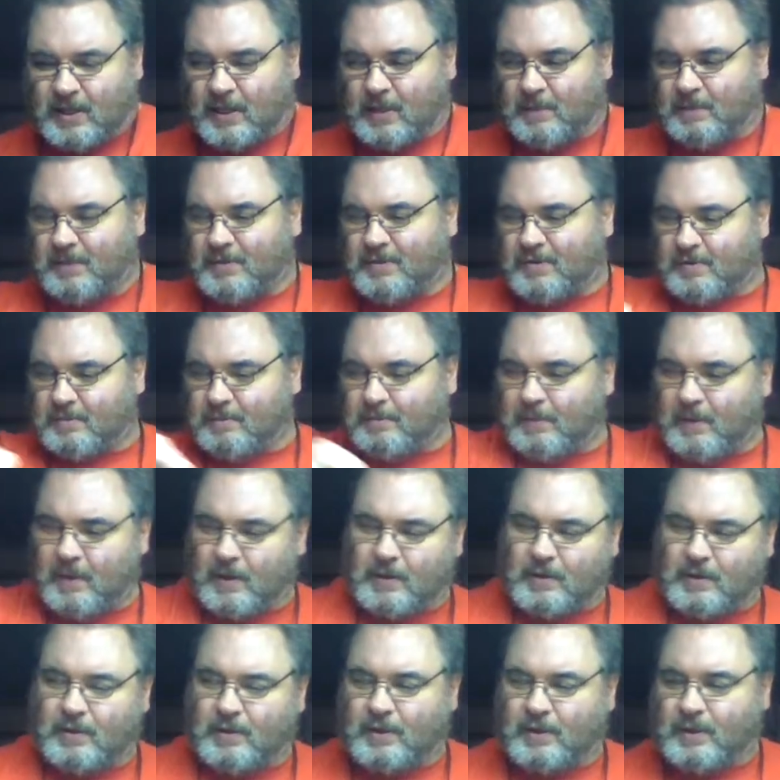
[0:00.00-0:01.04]
got to put some
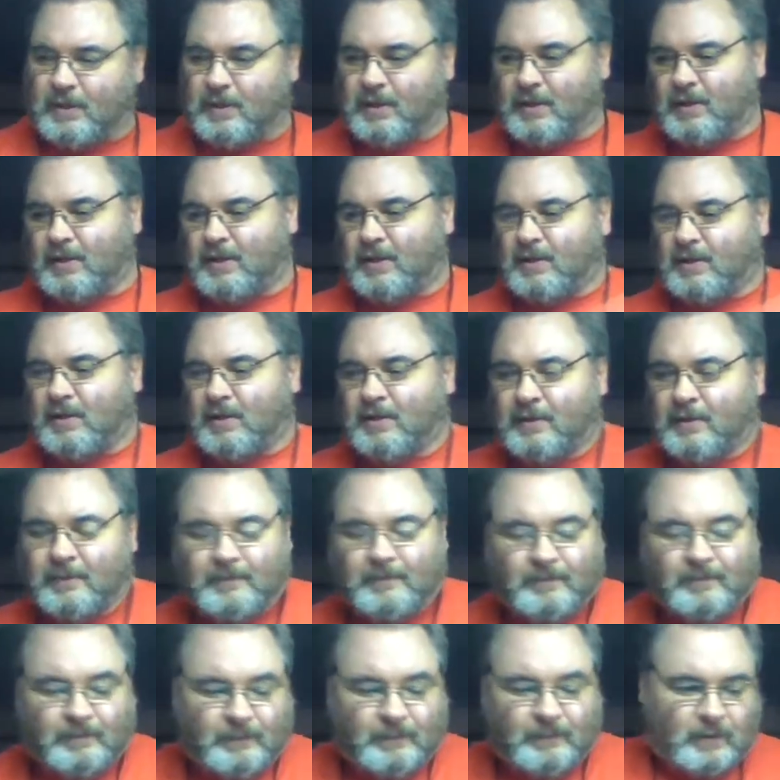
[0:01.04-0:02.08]
butter here.
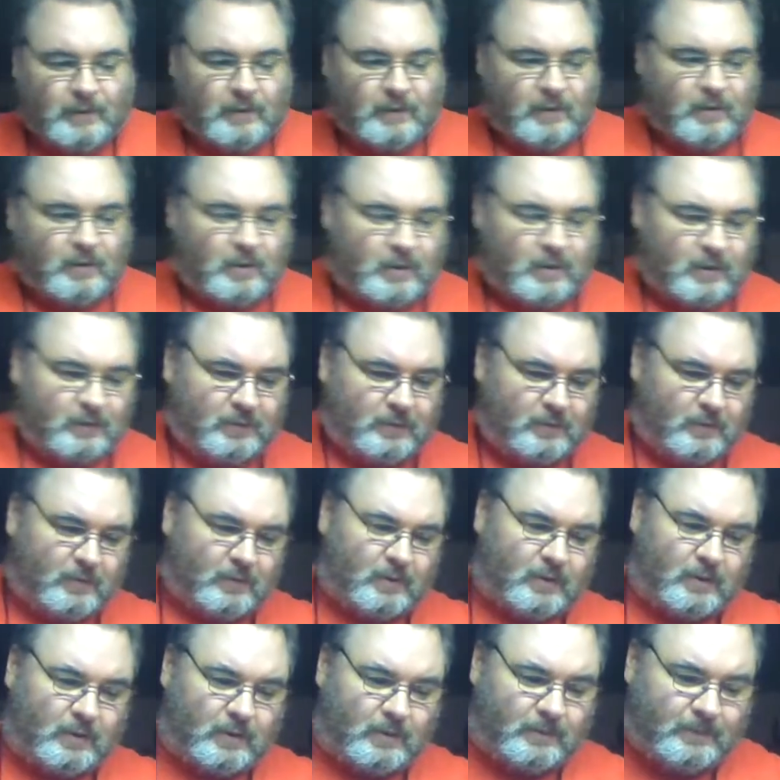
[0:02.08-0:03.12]
You're looking through
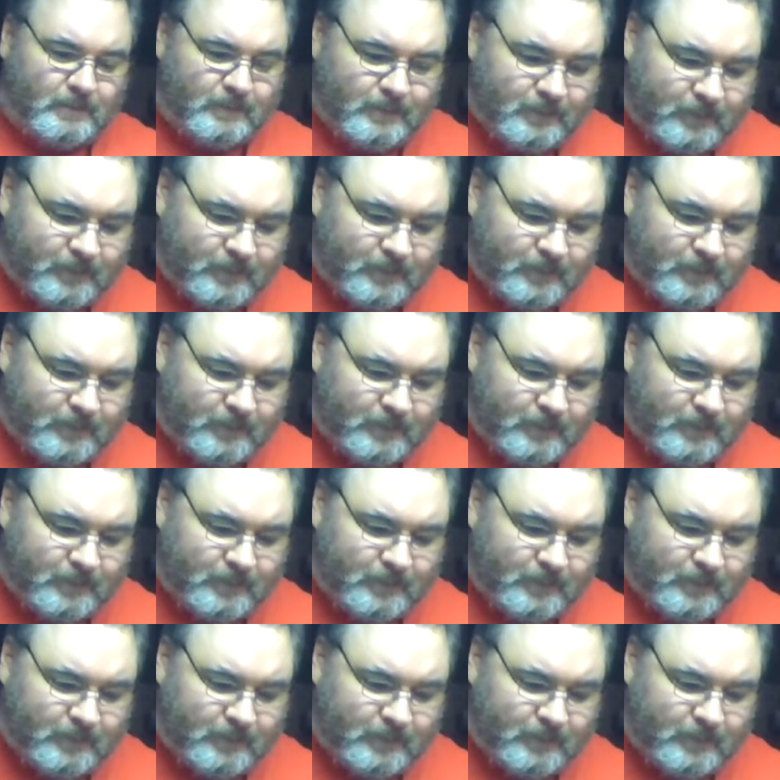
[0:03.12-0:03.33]
the